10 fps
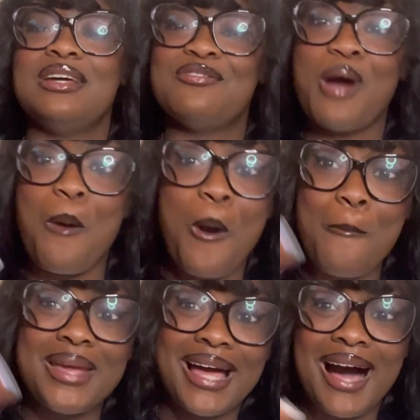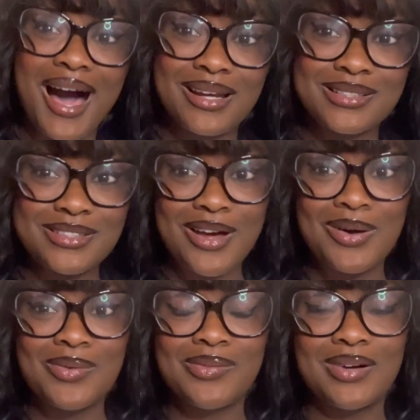I'm gonna be honest
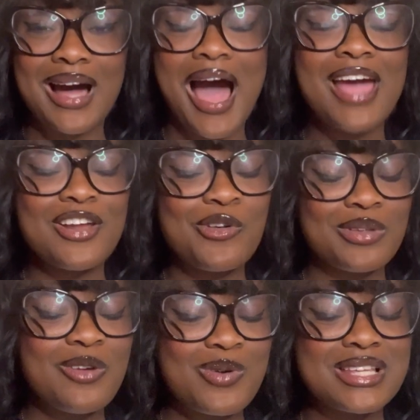though, I don't really want